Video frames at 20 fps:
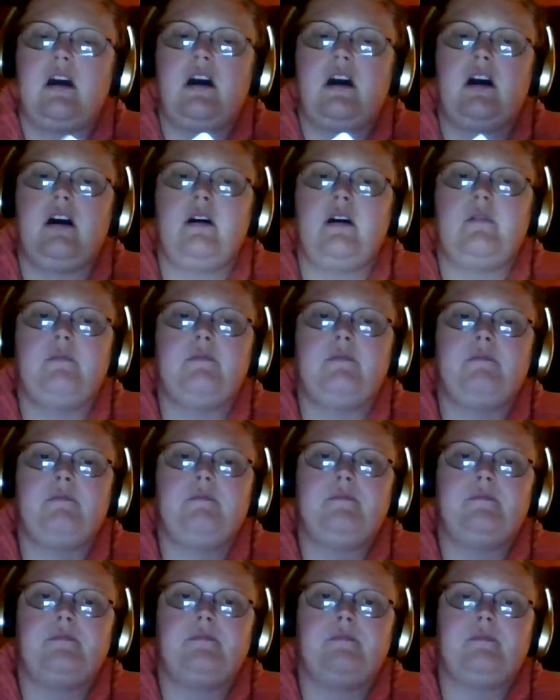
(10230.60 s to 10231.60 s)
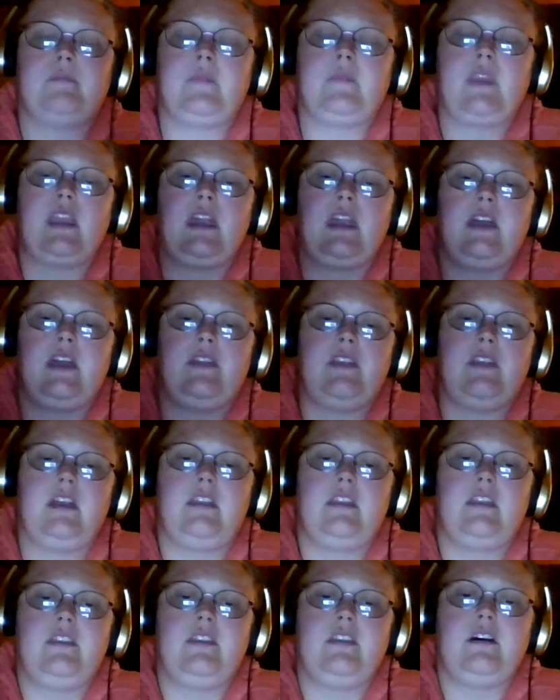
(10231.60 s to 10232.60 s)
And
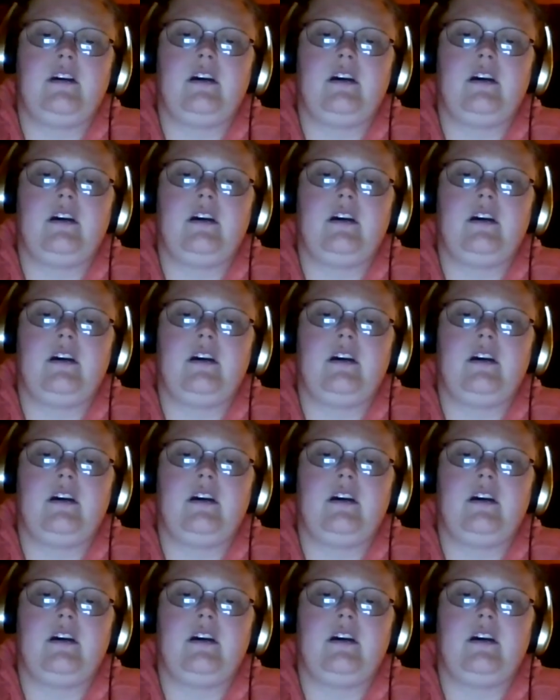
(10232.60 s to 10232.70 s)
then